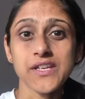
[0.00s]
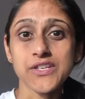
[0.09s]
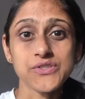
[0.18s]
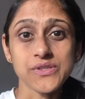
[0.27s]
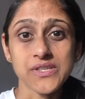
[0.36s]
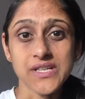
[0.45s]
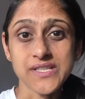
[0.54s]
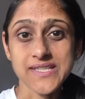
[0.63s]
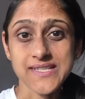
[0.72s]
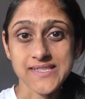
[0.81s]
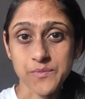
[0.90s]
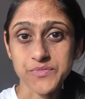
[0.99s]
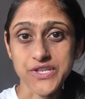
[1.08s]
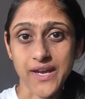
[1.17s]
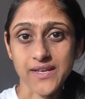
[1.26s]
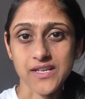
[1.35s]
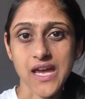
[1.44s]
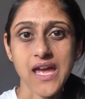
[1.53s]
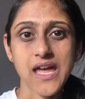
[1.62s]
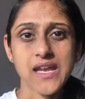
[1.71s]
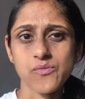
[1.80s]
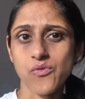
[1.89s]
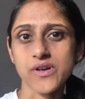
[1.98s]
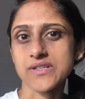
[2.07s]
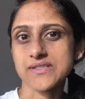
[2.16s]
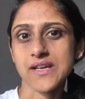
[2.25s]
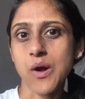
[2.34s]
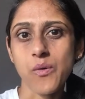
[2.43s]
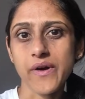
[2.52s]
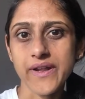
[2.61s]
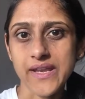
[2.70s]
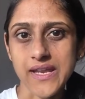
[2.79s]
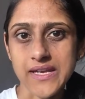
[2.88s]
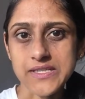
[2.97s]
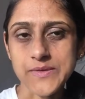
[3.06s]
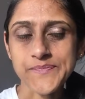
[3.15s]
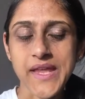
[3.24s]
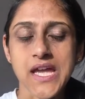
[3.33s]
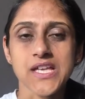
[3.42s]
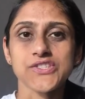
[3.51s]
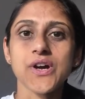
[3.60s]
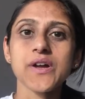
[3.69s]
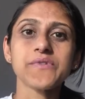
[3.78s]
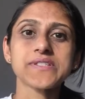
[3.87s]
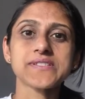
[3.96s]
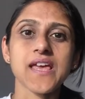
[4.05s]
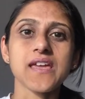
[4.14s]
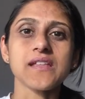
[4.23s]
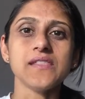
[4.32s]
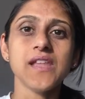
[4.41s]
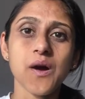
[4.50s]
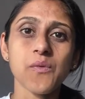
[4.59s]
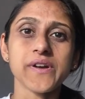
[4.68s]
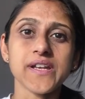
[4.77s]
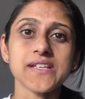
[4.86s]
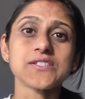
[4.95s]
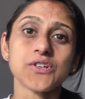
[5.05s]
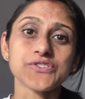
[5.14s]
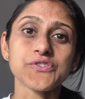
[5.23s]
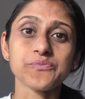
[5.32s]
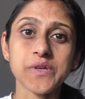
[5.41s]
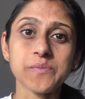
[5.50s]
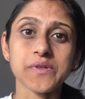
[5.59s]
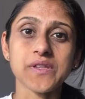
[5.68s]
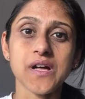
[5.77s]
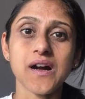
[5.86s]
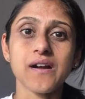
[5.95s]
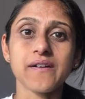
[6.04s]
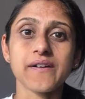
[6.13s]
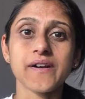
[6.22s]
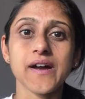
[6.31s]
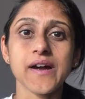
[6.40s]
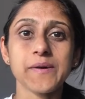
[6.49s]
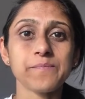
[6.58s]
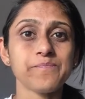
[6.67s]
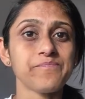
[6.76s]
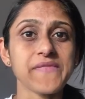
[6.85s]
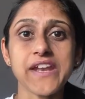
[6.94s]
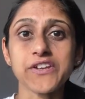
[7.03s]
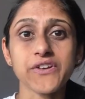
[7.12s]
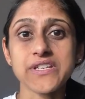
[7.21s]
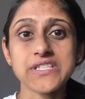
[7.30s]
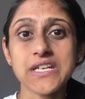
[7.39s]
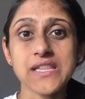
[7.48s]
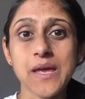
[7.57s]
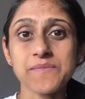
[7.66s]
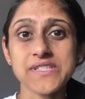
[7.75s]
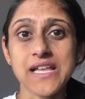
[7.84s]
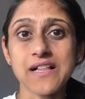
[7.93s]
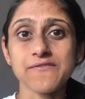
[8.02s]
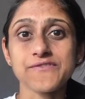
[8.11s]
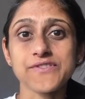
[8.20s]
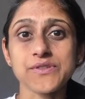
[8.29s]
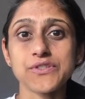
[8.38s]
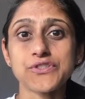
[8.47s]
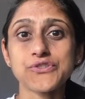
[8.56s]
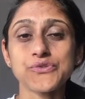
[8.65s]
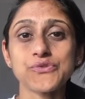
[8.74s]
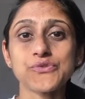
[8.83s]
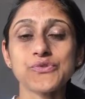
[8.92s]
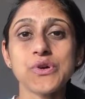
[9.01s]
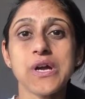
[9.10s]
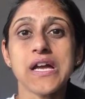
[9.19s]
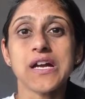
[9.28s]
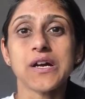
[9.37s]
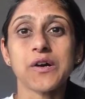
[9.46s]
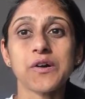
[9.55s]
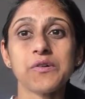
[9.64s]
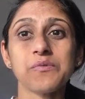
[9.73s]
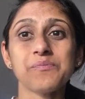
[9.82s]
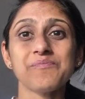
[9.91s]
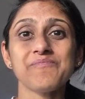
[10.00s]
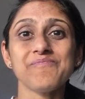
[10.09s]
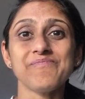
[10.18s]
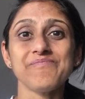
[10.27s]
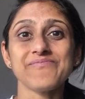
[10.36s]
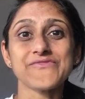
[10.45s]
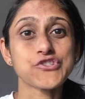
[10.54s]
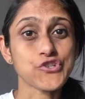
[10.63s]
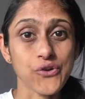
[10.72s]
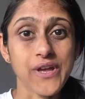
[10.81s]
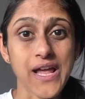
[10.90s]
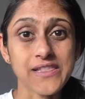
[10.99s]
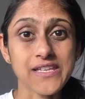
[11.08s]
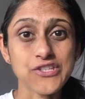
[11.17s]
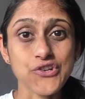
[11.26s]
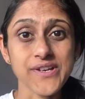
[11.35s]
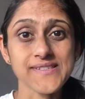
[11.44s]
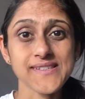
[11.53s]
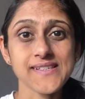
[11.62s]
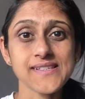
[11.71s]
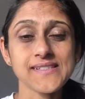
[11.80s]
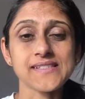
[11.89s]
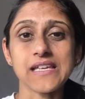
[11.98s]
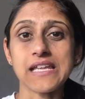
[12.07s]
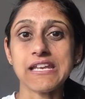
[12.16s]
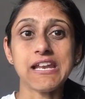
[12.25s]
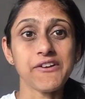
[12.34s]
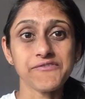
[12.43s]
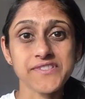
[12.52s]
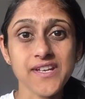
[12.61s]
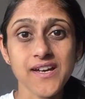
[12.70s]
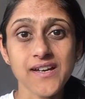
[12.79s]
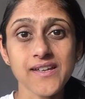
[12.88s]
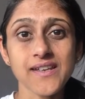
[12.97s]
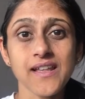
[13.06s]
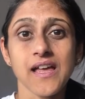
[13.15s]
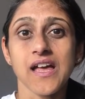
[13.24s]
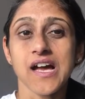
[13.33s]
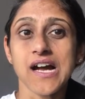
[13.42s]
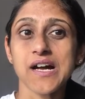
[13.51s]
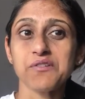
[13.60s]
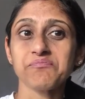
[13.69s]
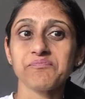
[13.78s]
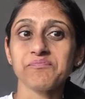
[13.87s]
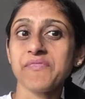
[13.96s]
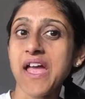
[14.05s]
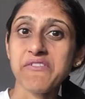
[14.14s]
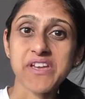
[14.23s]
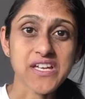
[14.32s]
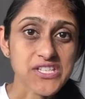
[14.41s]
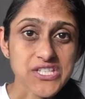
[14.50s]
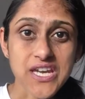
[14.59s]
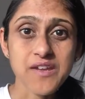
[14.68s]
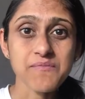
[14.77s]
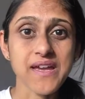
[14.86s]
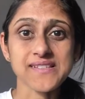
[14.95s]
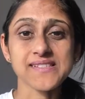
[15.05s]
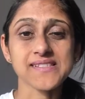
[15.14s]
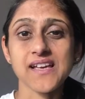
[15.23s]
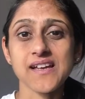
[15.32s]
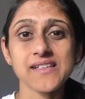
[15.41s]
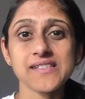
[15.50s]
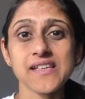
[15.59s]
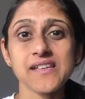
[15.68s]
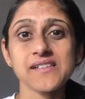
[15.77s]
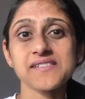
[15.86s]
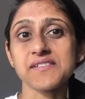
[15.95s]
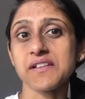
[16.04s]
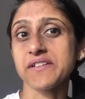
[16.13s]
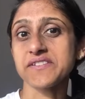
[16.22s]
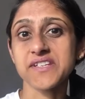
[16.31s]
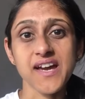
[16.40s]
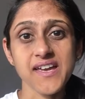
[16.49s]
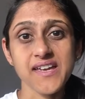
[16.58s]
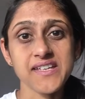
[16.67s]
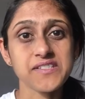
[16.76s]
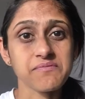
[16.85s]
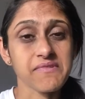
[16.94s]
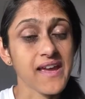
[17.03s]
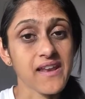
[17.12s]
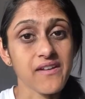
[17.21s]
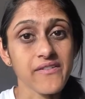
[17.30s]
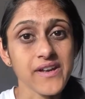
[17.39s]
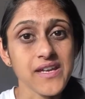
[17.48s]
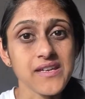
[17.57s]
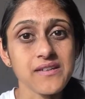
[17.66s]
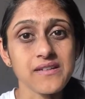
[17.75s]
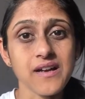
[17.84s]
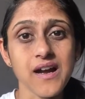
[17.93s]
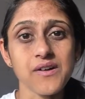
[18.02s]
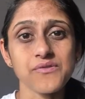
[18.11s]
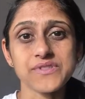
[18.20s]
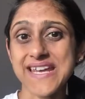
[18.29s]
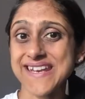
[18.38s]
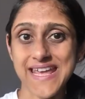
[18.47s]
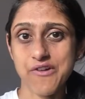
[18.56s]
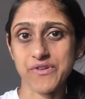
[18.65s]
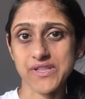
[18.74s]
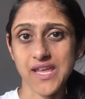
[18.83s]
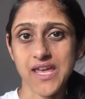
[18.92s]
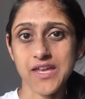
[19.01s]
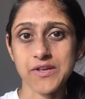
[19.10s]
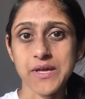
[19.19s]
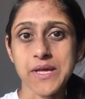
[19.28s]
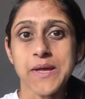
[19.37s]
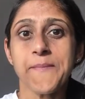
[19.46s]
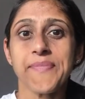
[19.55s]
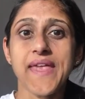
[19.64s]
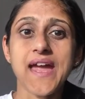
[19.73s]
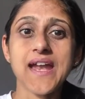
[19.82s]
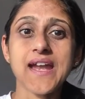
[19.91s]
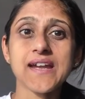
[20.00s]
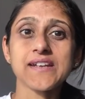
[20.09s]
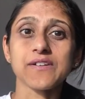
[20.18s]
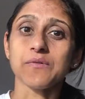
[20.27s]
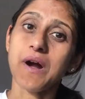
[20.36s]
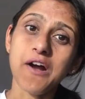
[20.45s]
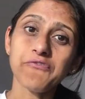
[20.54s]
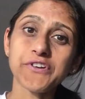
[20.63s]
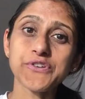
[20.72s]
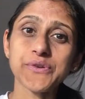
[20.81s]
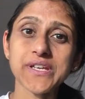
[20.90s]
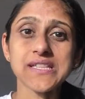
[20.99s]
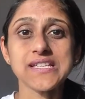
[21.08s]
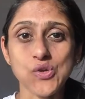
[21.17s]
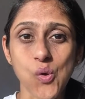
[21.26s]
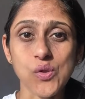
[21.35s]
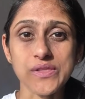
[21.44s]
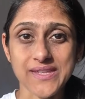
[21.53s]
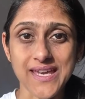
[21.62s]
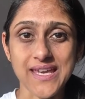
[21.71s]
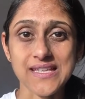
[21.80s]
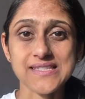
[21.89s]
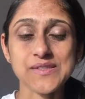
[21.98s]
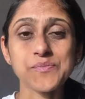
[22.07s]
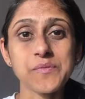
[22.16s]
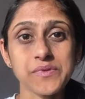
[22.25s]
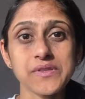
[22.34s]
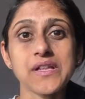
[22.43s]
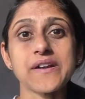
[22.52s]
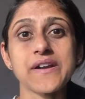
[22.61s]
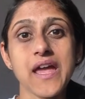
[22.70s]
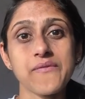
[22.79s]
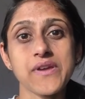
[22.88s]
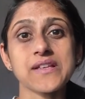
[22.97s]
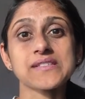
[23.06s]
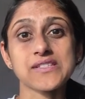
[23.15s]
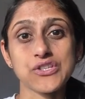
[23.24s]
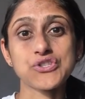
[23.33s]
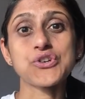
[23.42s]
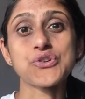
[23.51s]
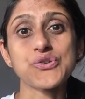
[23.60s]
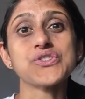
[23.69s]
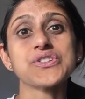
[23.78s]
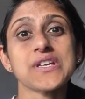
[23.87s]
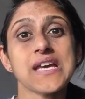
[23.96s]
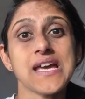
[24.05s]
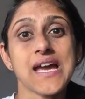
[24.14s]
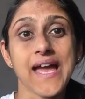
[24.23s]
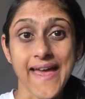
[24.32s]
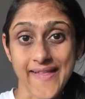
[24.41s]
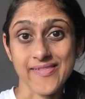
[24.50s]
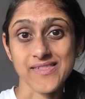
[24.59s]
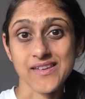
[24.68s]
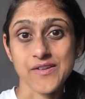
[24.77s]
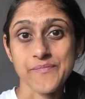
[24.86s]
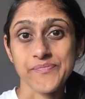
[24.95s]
need to learn this subject and what's covered in it? So I would say nowadays lots of people are encouraging themselves to healthy choices, lifestyle, having a gym, exercises, diet, calorie count and everything. And after doing these all things, people are having such a good health,